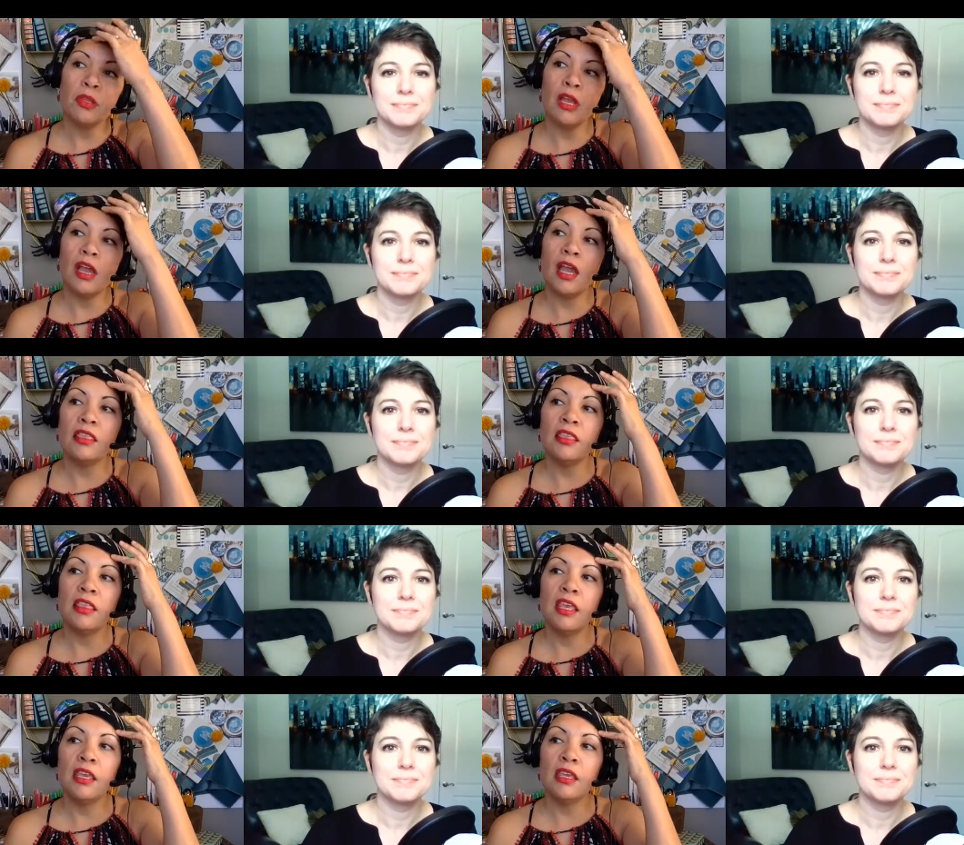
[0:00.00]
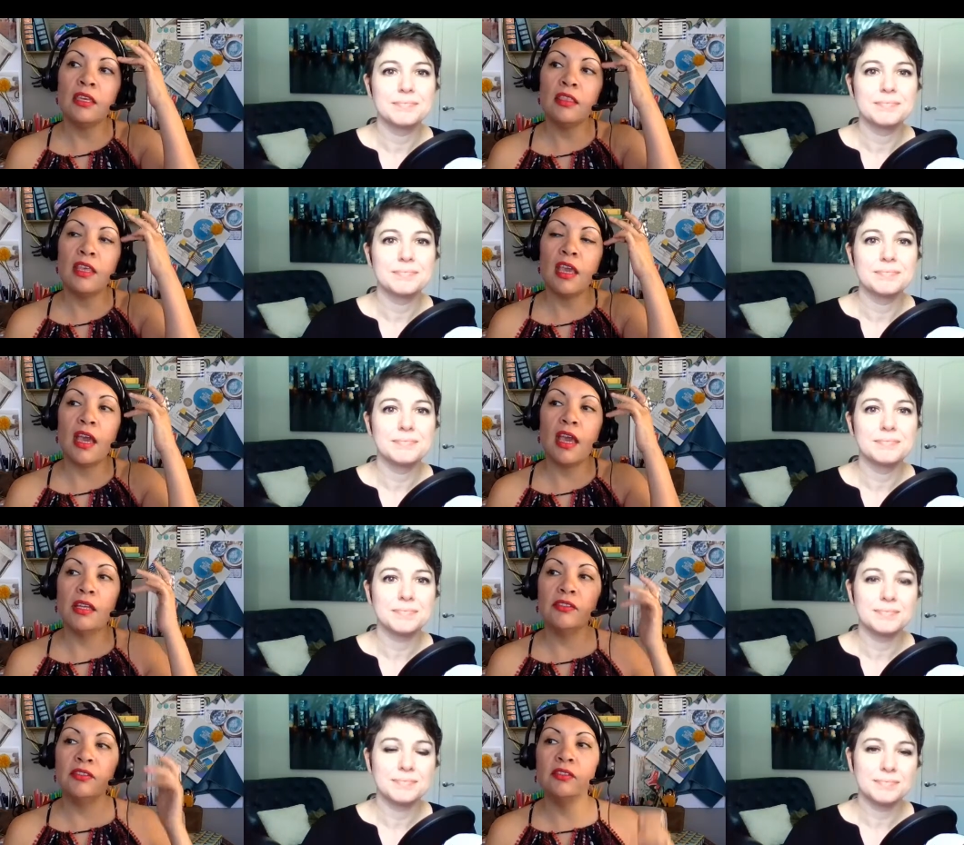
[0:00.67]
Speaker 1: i think
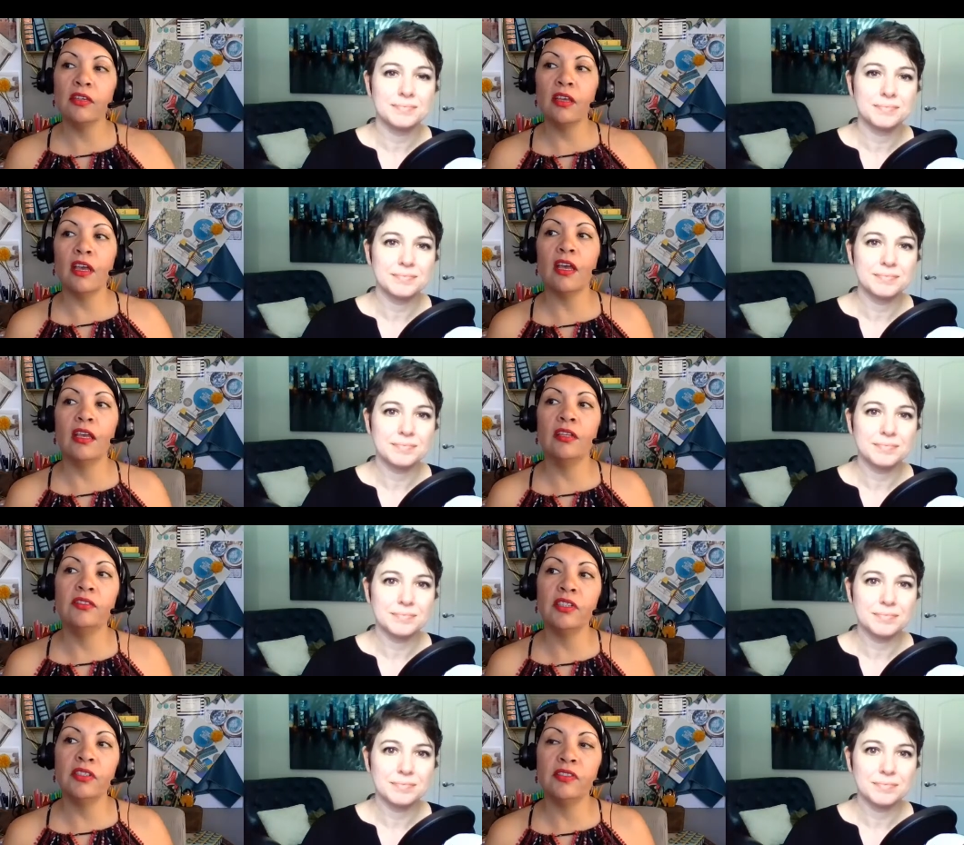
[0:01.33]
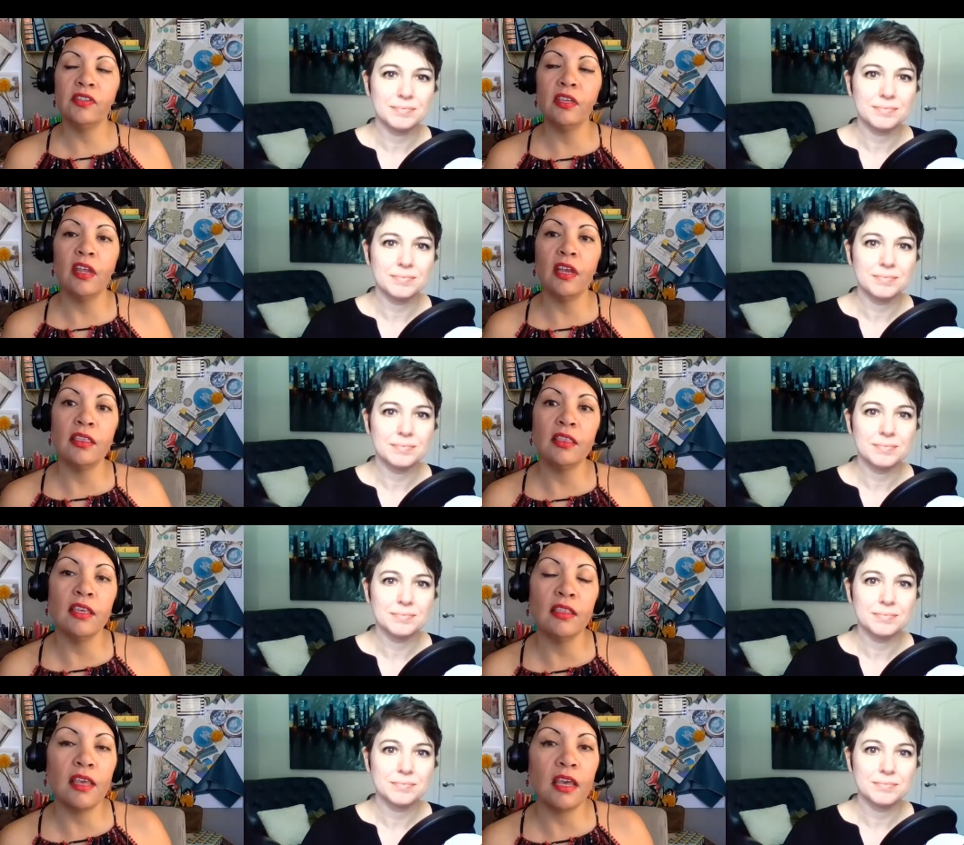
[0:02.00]
that uh, dixie and i
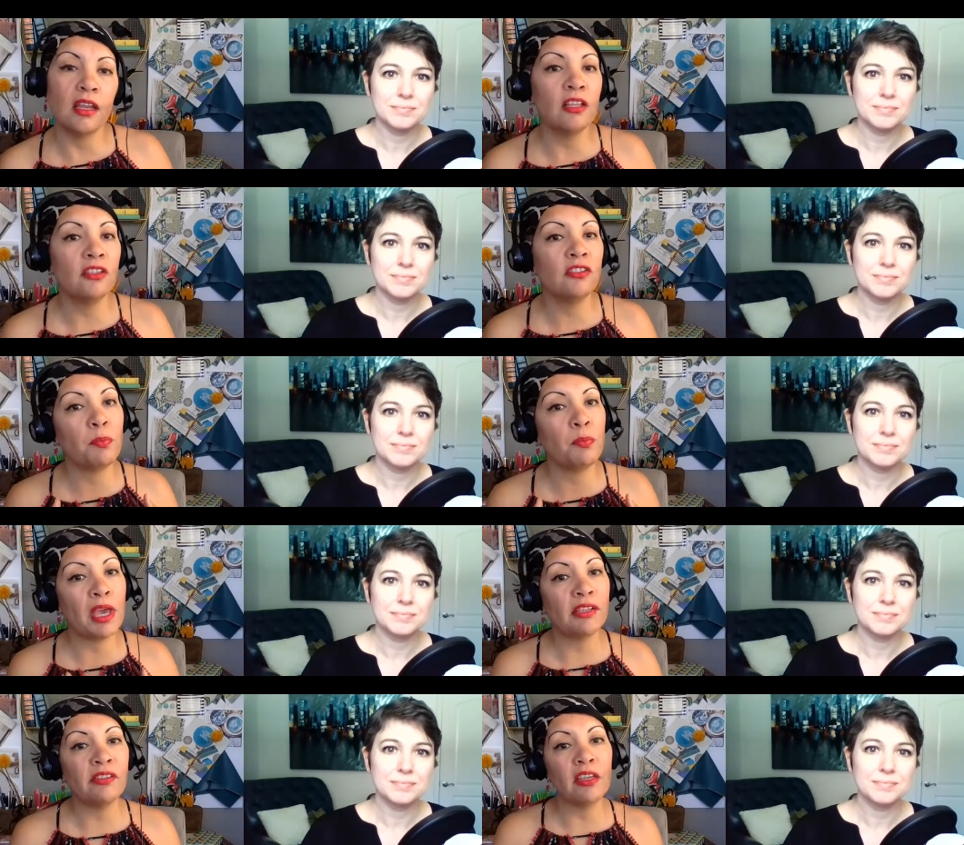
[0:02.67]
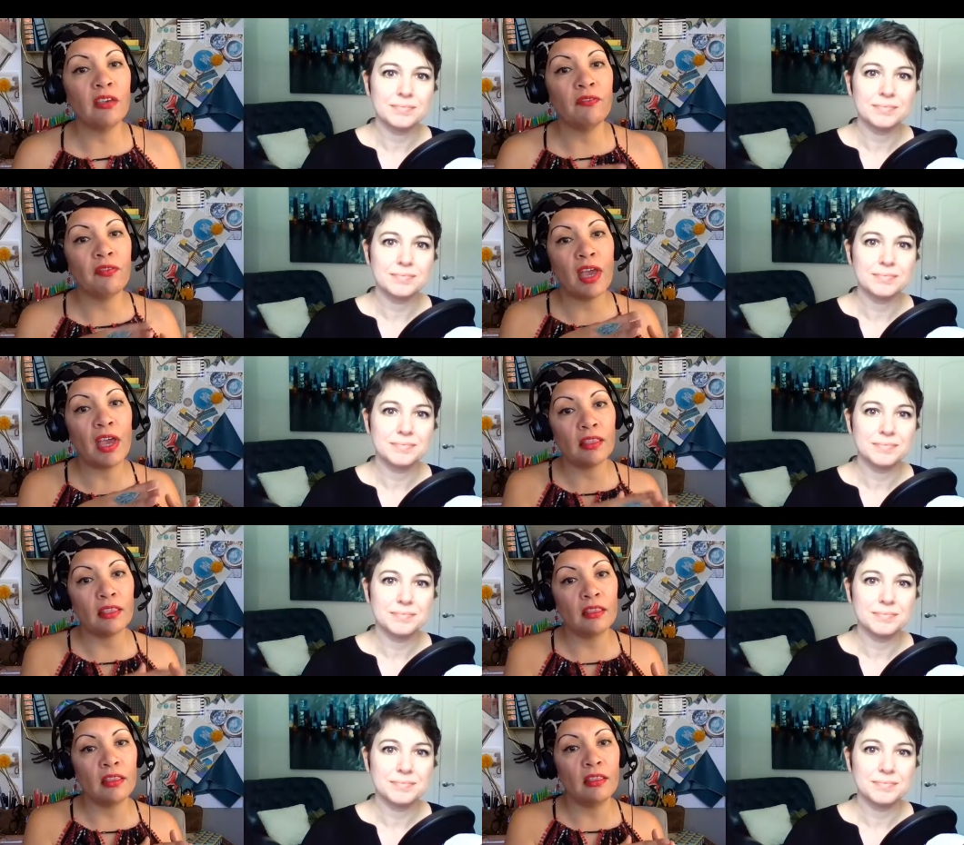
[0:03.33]
think that it's best if at
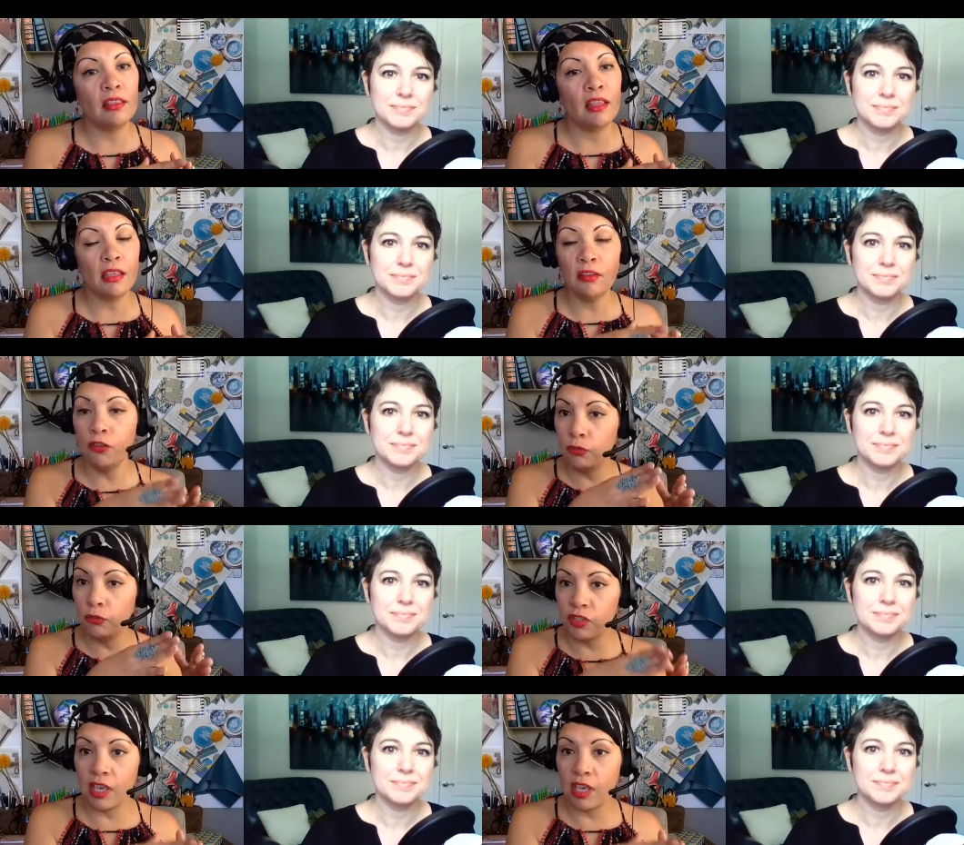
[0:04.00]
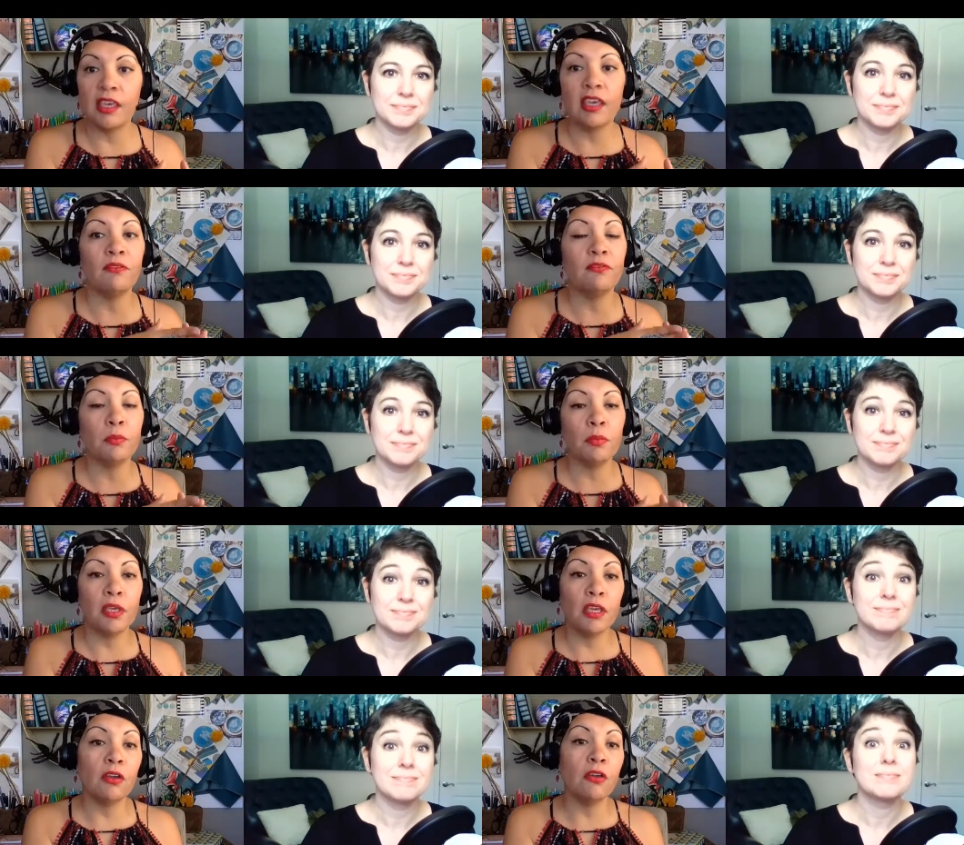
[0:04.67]
you take it from
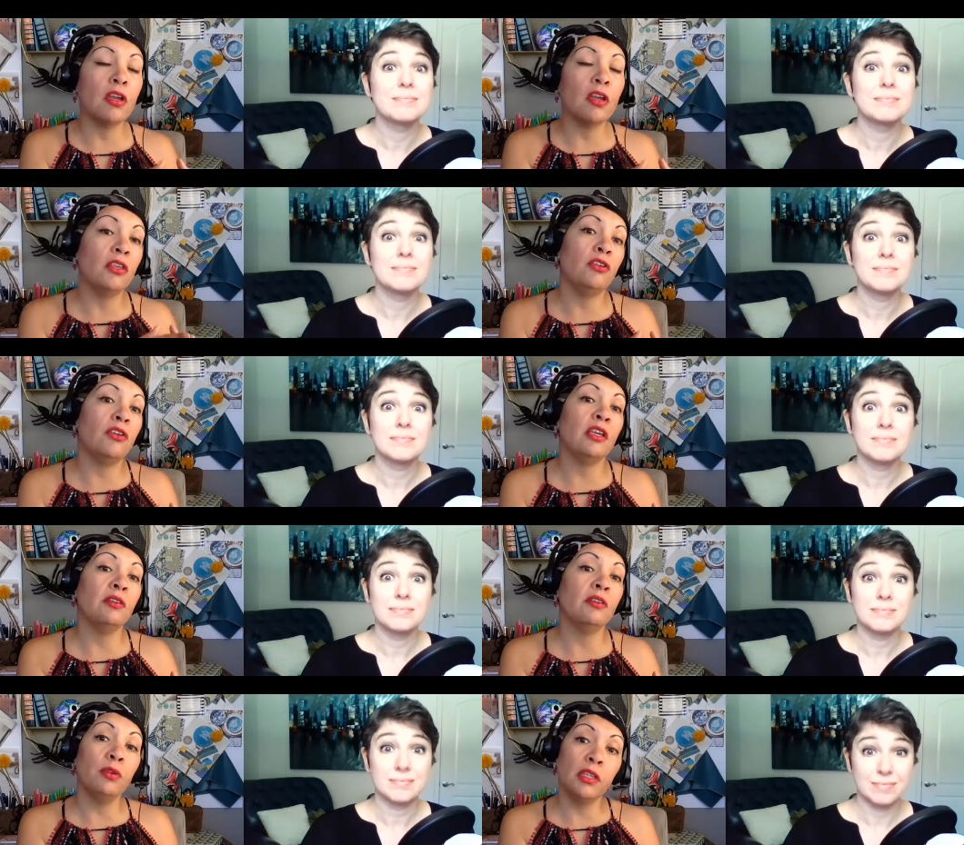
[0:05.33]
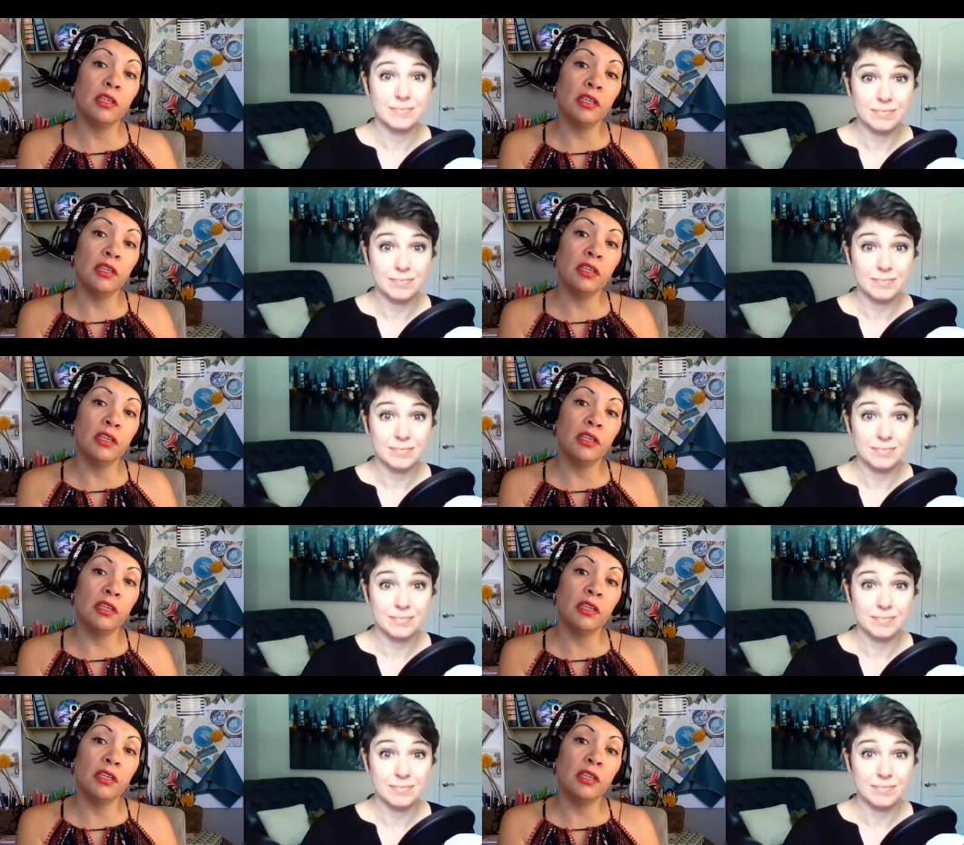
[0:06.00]
here and you get really